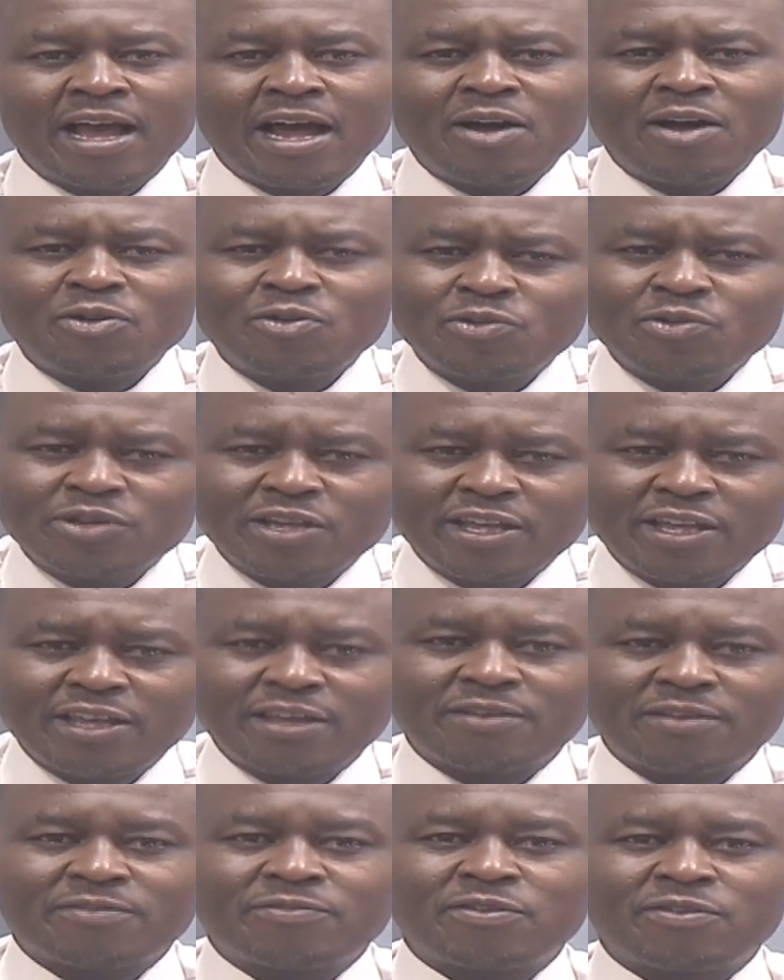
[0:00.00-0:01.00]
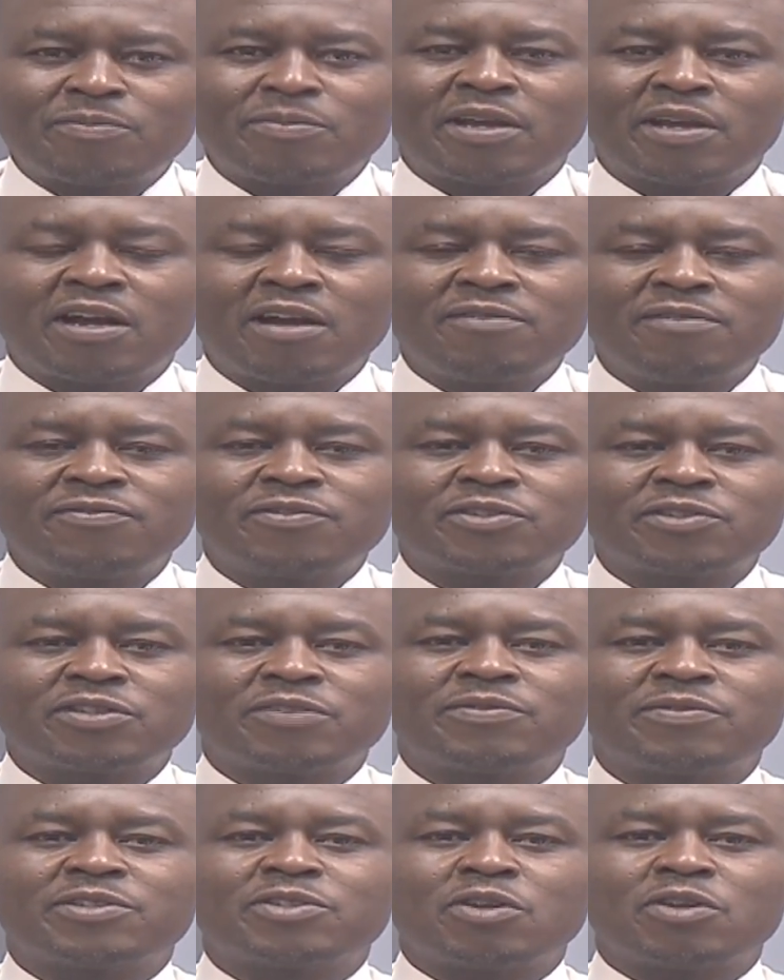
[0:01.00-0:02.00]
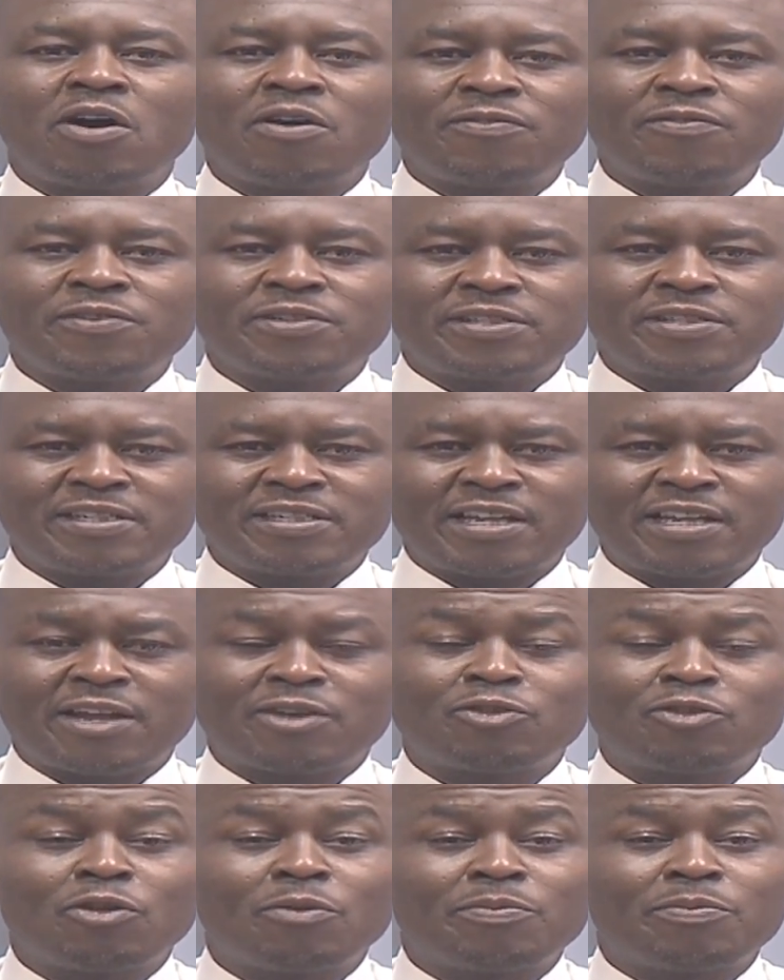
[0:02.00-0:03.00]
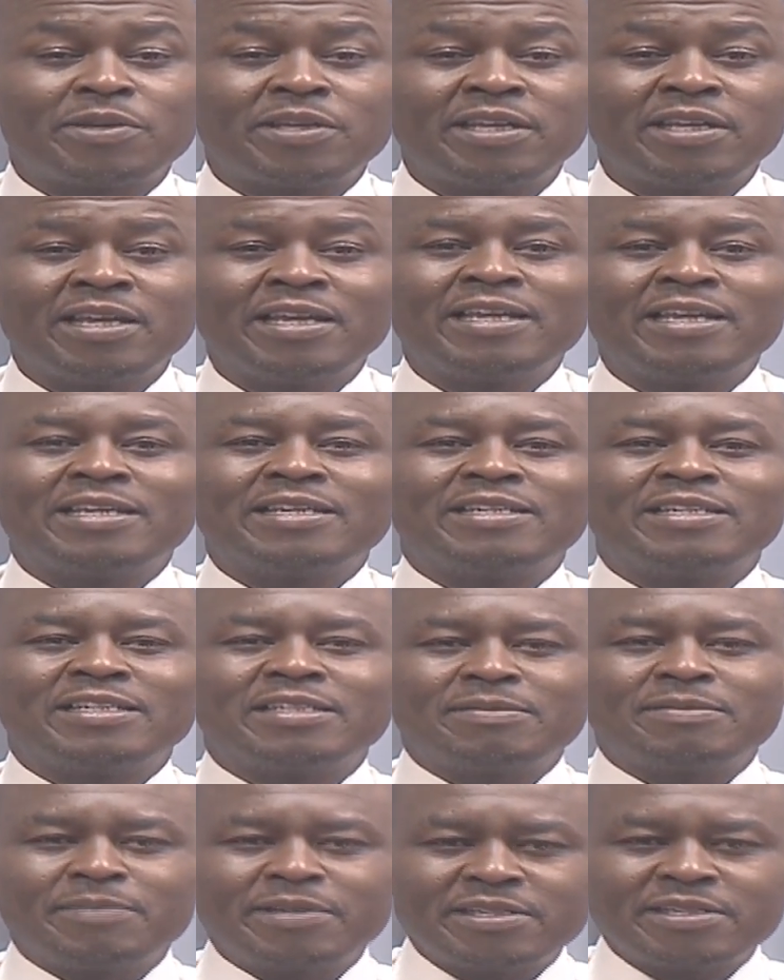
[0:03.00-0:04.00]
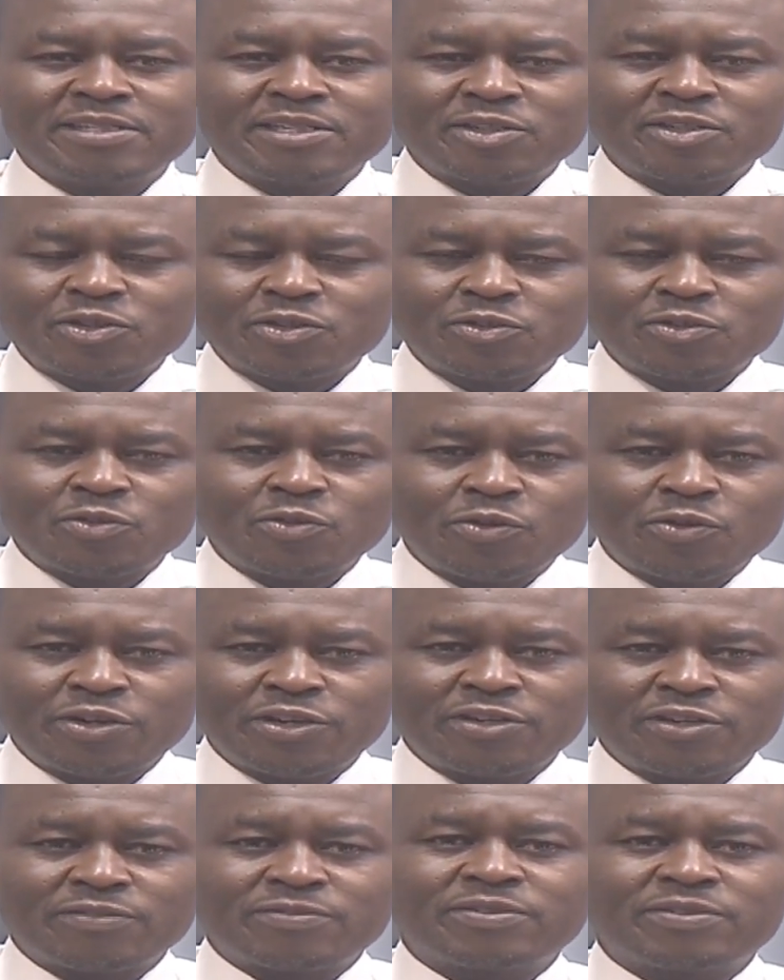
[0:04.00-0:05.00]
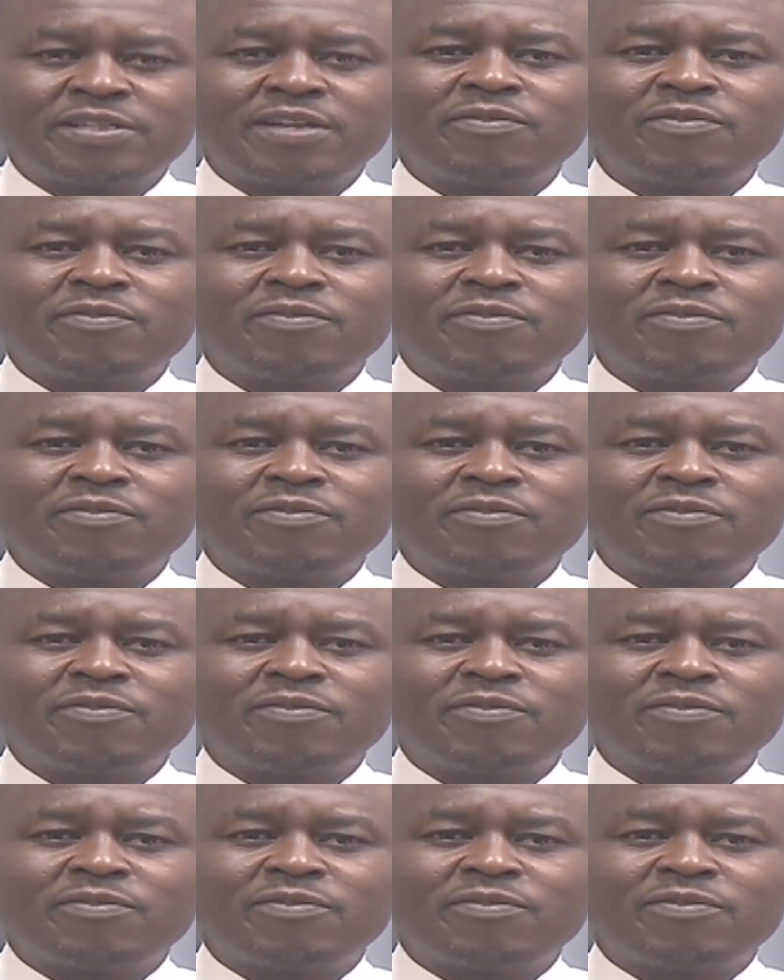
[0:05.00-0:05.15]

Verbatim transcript: How could he, from the comfort of his office in Nairobi, dismiss the story of